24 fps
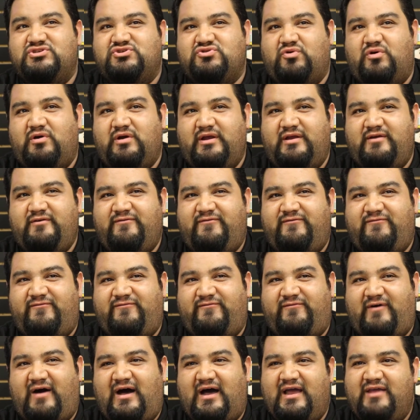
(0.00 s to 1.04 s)
drawing
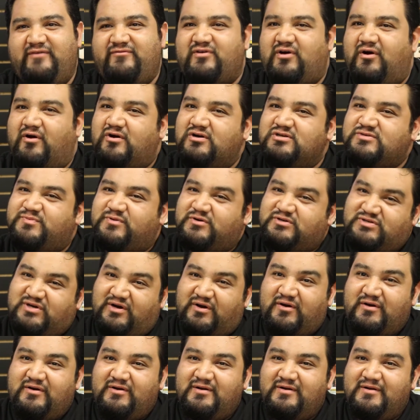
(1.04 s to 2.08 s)
5 cards per
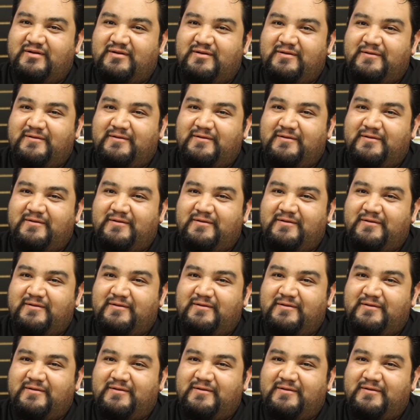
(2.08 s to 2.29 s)
turn.